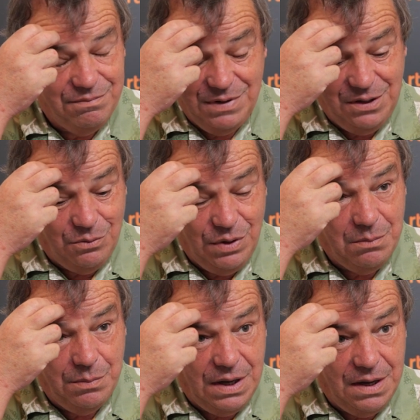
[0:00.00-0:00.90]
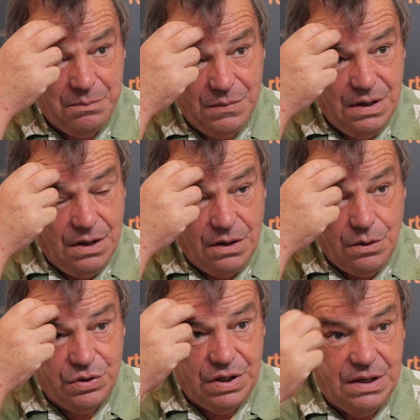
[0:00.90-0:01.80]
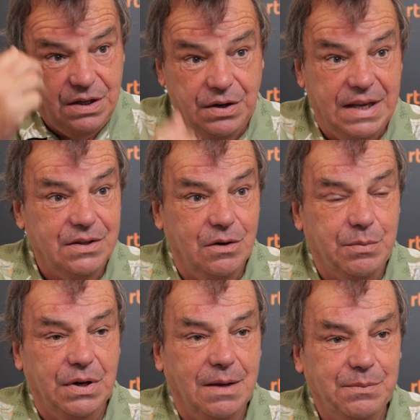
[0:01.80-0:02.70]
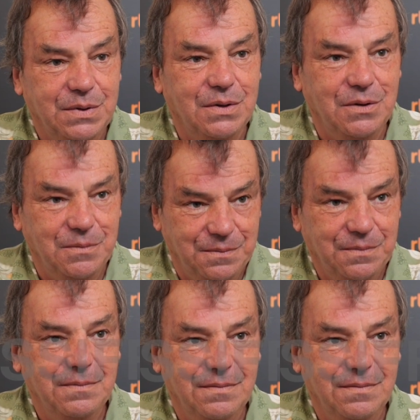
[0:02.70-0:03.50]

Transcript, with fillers: you know, written by Eugene Ionesco, perhaps. You know.